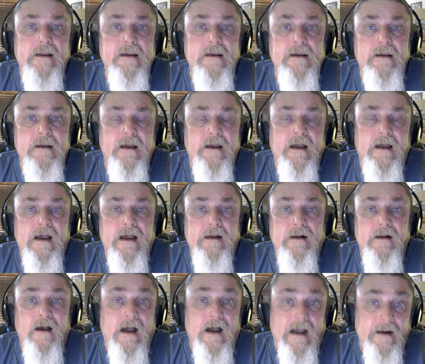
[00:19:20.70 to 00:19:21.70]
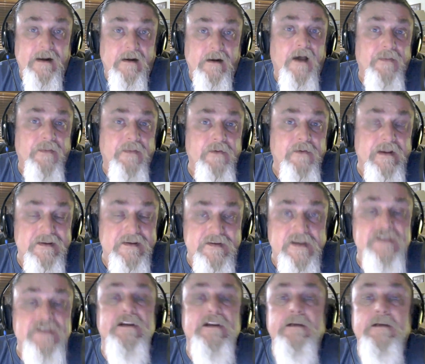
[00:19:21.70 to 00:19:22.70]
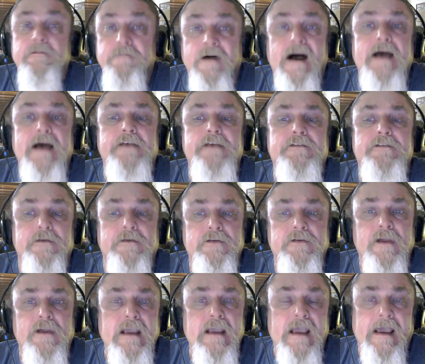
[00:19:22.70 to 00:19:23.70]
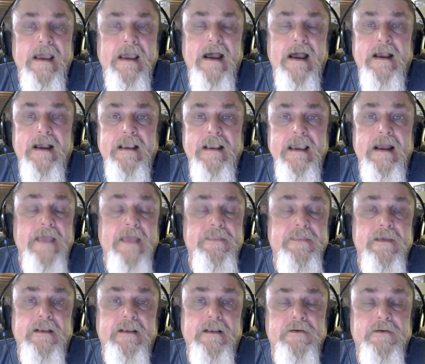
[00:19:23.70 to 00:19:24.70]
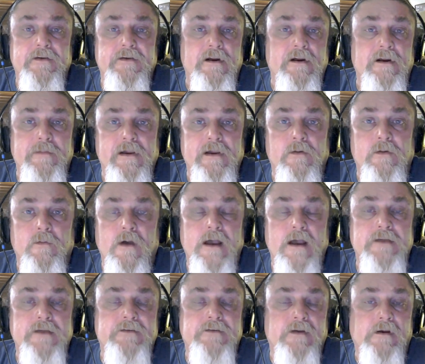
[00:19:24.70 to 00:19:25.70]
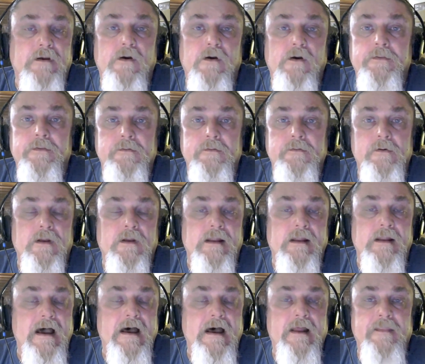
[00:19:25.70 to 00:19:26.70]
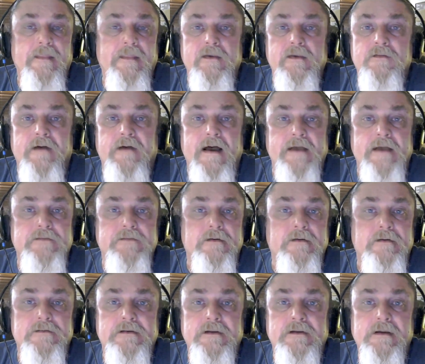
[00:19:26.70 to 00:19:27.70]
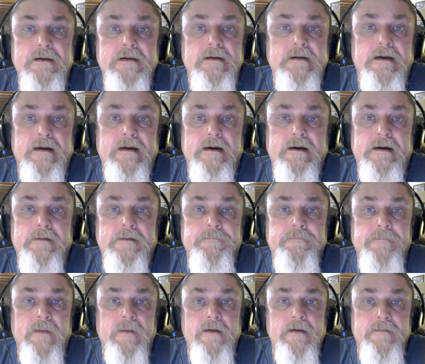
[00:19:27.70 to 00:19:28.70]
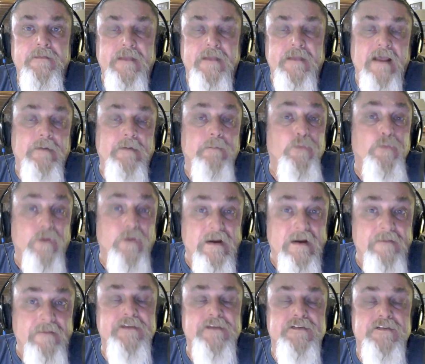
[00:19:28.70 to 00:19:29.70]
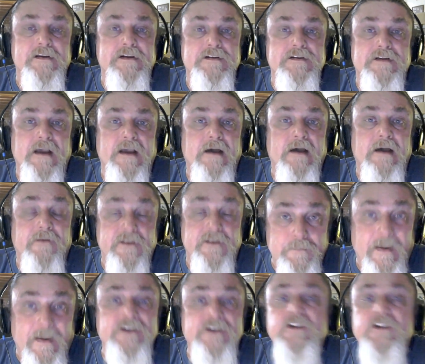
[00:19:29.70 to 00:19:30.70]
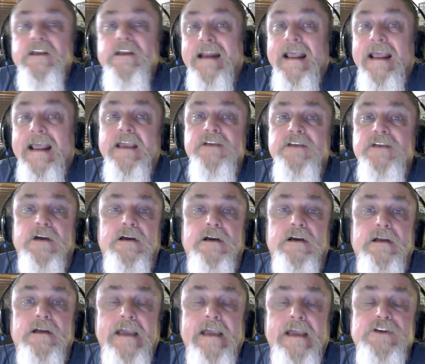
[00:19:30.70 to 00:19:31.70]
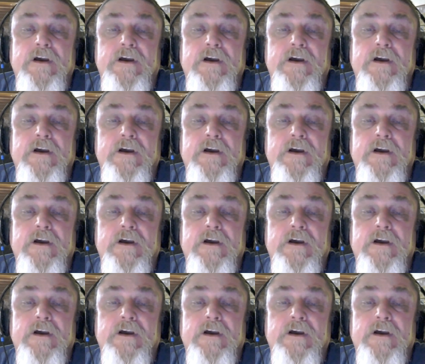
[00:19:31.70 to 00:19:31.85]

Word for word: on on other existing fossils. And again, I think there's going to be a rush to go through a lot of these fossils. Um, that have been previously discovered, especially in Asia, Asia,